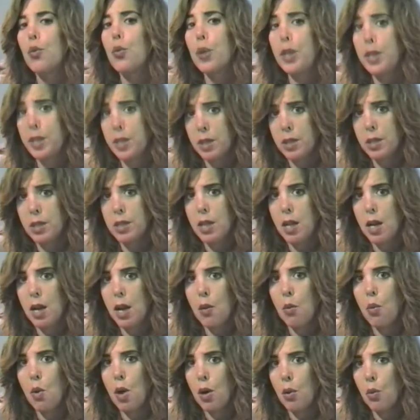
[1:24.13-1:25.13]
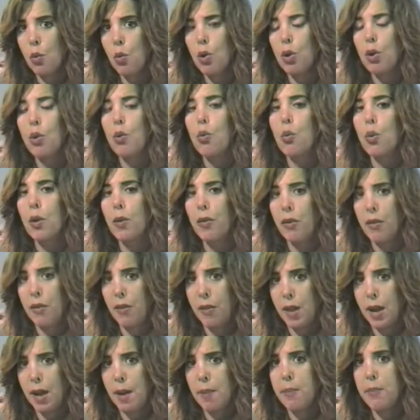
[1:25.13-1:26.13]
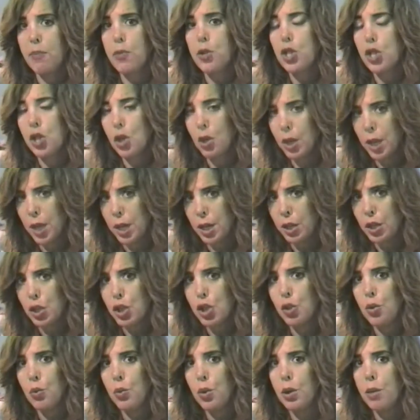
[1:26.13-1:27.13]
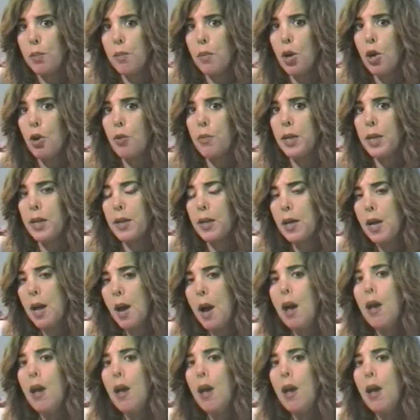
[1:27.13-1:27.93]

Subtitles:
reasons that I want to work with them, which I'll get into in a moment.